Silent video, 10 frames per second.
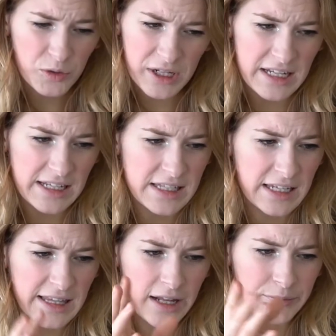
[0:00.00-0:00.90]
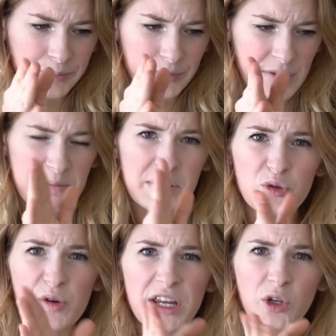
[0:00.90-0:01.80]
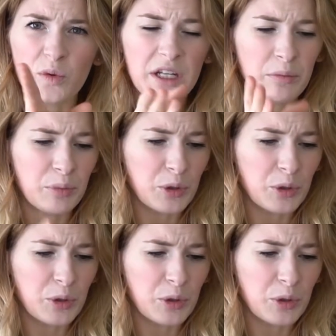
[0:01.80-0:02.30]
greeny. It's like that in between green and